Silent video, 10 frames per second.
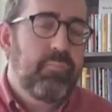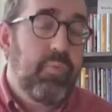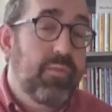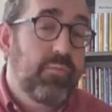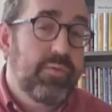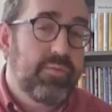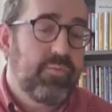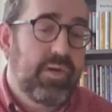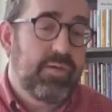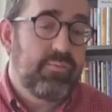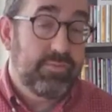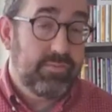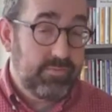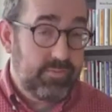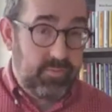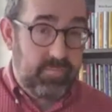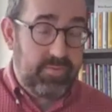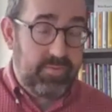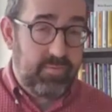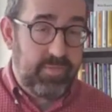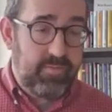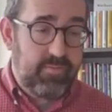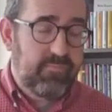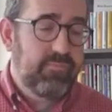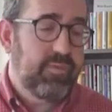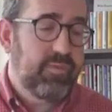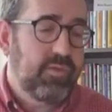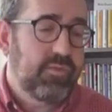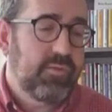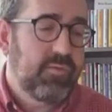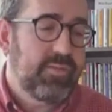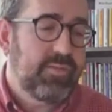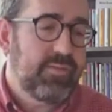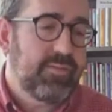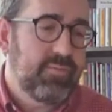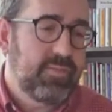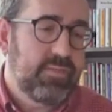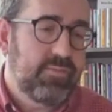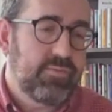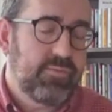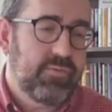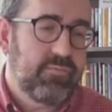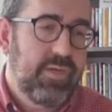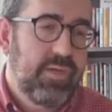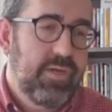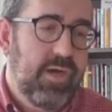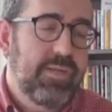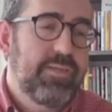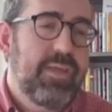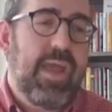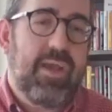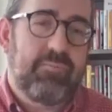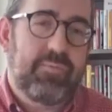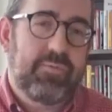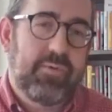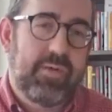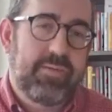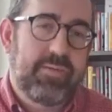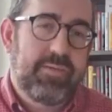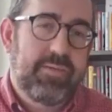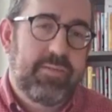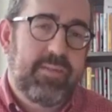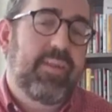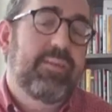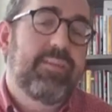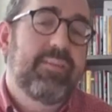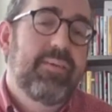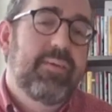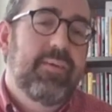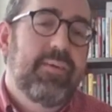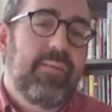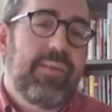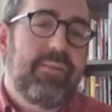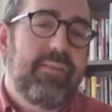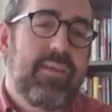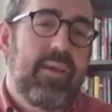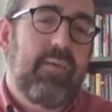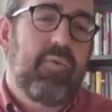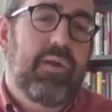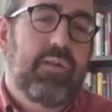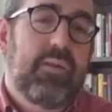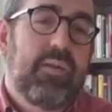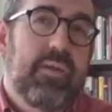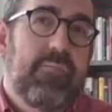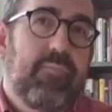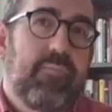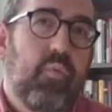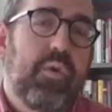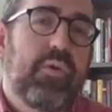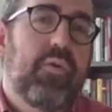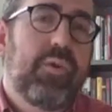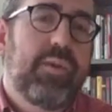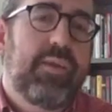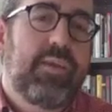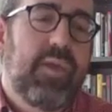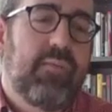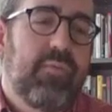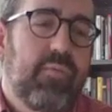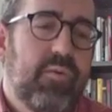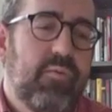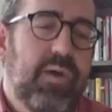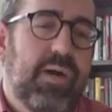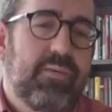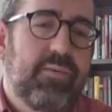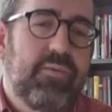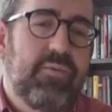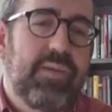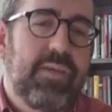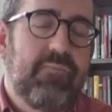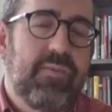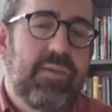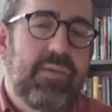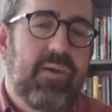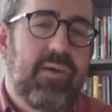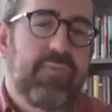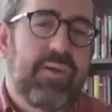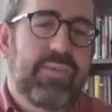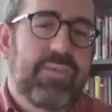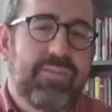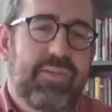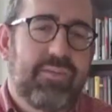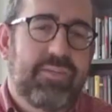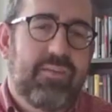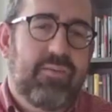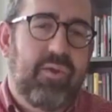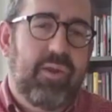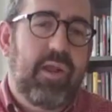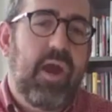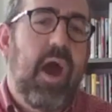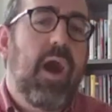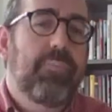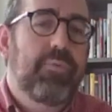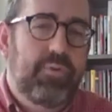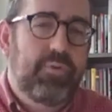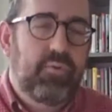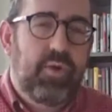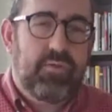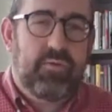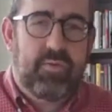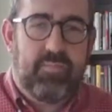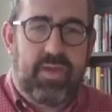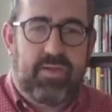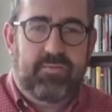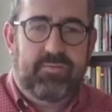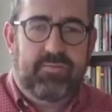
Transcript: But one of the reasons why it was going to be so expensive long term is that these subsidies are sort of uncapped, right? Like they didn't they didn't say, well, we're going to give everyone who buys a new EV a five thousand dollar tax credit up to a certain amount.